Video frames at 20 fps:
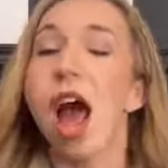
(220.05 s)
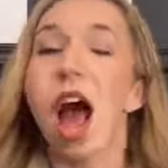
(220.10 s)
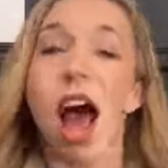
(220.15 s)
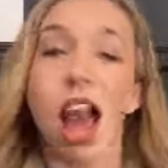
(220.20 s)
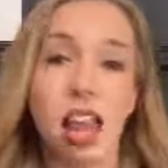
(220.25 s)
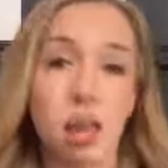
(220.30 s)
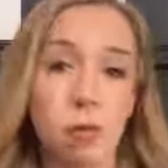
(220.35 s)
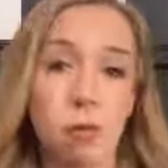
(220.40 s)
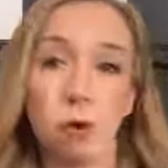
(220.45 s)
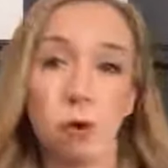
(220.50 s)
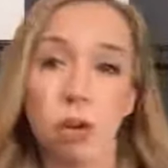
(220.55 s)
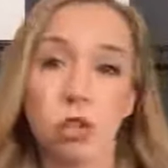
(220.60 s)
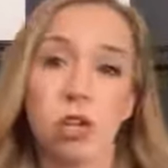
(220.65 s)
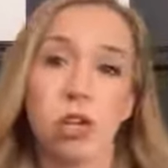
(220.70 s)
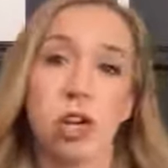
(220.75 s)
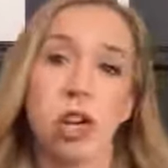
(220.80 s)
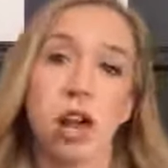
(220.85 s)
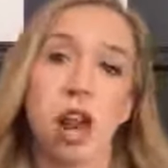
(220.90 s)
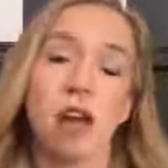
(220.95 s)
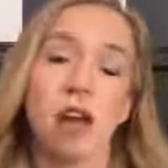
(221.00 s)
I am
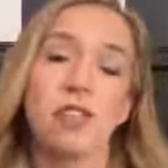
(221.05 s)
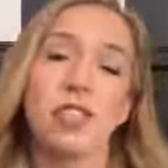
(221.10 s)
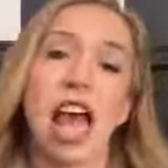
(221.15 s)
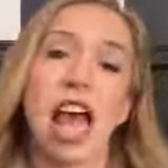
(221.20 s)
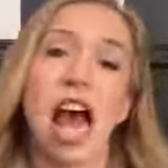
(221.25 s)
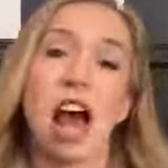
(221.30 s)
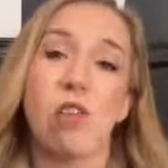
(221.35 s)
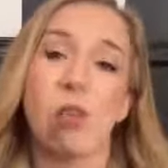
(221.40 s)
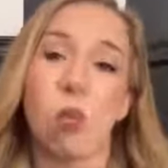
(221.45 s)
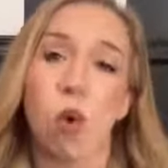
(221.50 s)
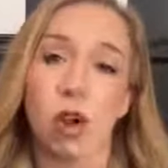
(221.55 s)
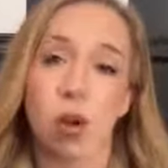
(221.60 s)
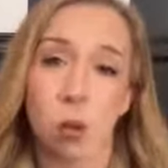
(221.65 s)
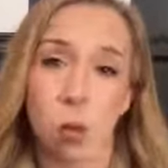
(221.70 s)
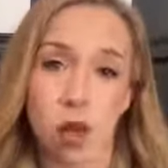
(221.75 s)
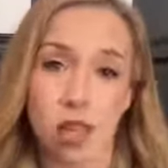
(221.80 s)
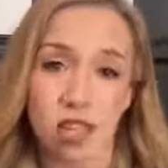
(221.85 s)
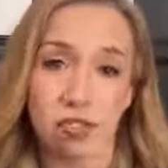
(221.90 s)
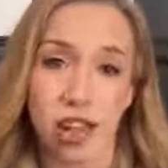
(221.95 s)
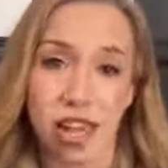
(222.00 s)
fortunate enough to have
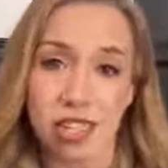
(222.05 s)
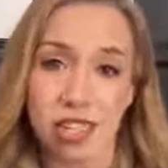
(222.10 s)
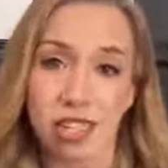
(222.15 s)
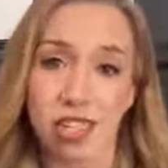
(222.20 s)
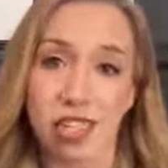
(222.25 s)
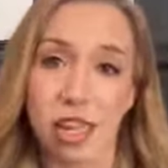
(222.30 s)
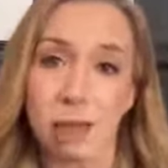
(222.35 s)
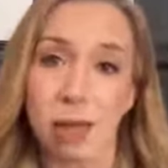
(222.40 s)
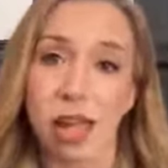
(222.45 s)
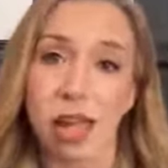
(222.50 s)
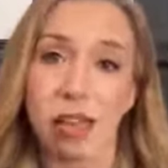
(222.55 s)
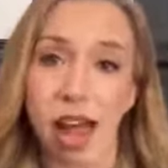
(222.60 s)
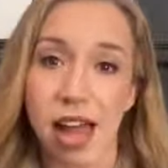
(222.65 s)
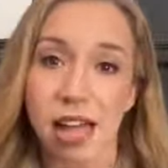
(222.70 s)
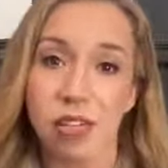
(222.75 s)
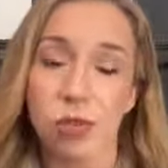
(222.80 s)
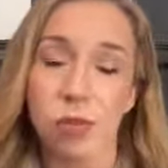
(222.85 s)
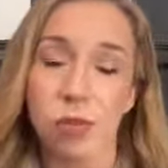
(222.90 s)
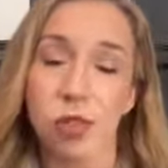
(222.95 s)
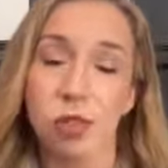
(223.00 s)
one-to-one devices in my
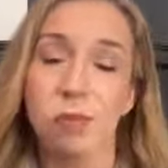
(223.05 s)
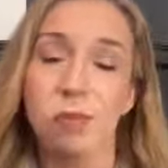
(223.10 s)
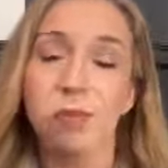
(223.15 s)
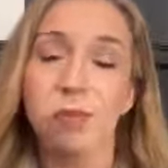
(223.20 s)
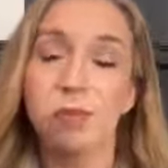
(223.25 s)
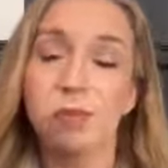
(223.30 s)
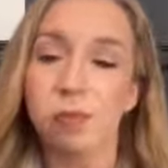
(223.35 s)
classroom,